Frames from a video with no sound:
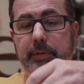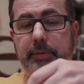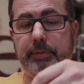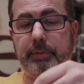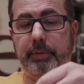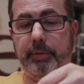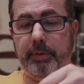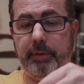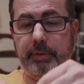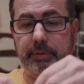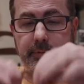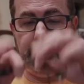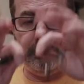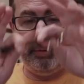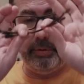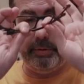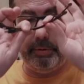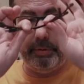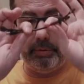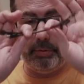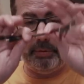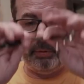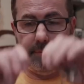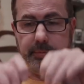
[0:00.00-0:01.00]
So those are
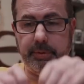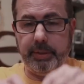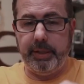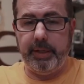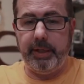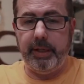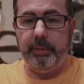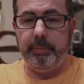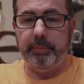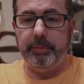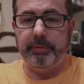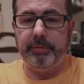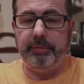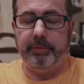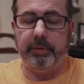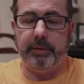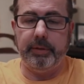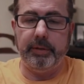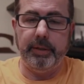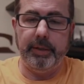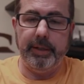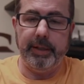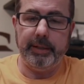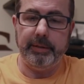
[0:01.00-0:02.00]
your 3 cables to
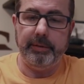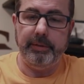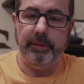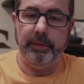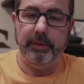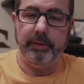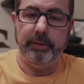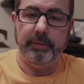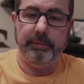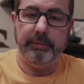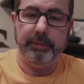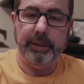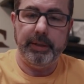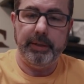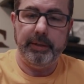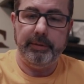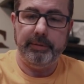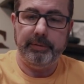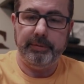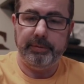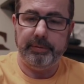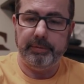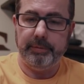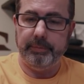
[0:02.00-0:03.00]
connect to your
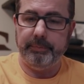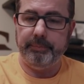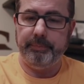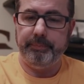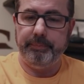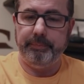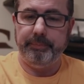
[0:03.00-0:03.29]
device.